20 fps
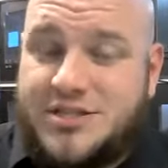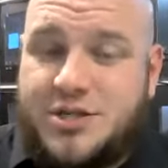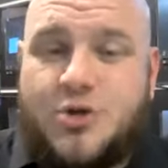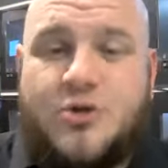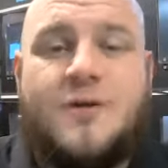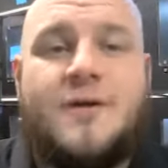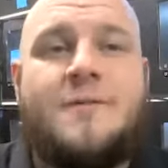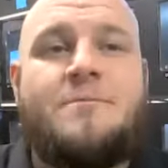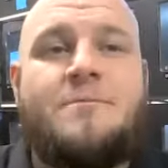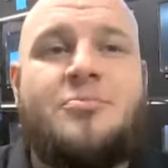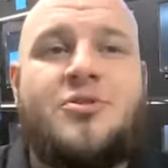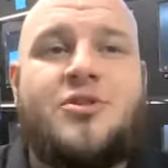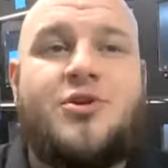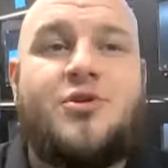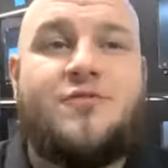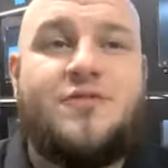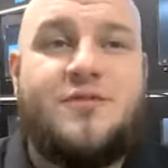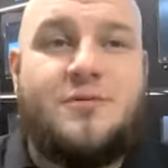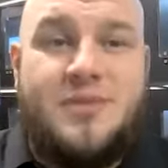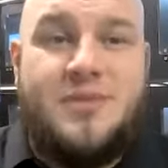So
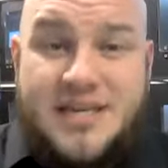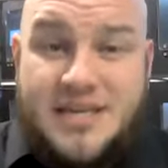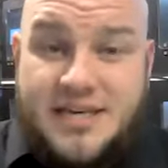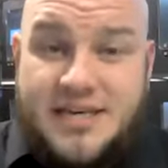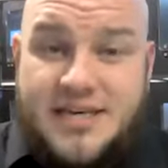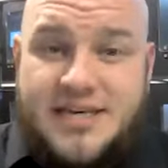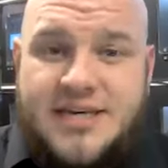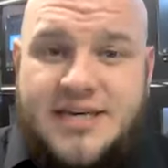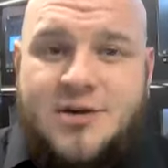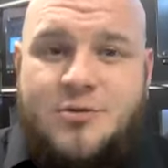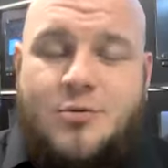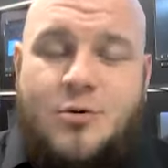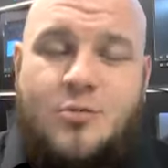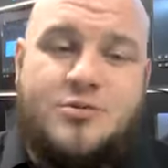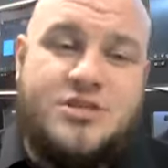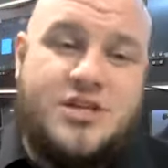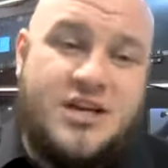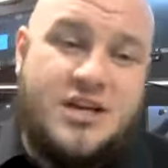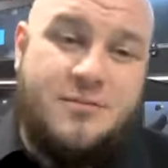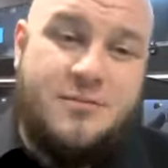UVB, when we're
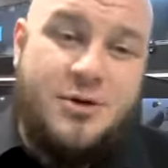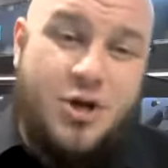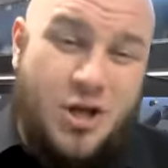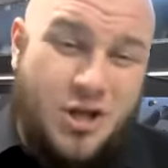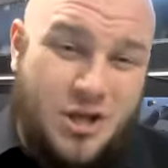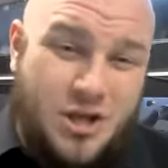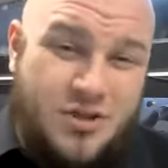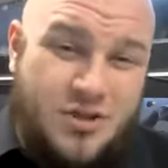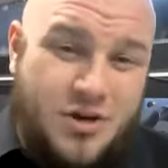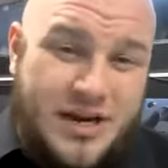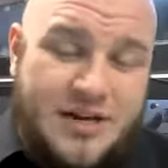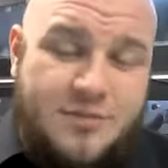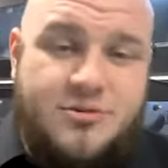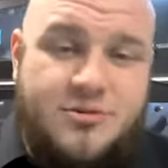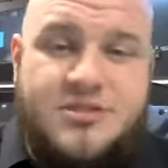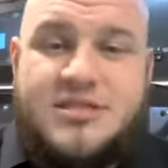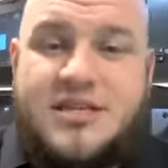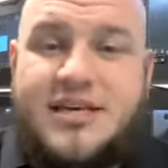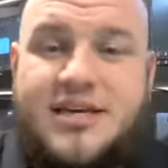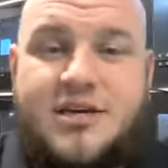talking about all other
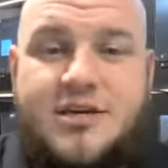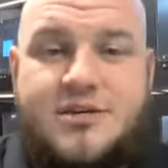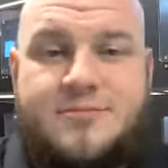animals,